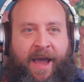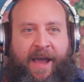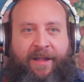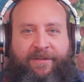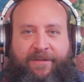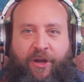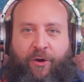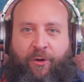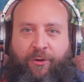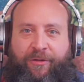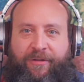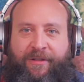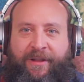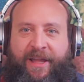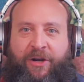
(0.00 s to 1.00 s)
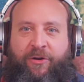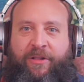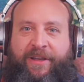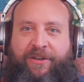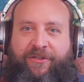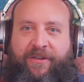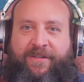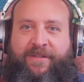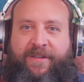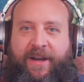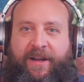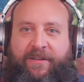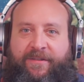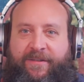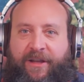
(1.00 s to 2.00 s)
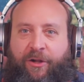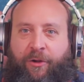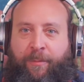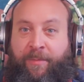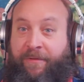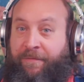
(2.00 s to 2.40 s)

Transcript: And so literally just sitting still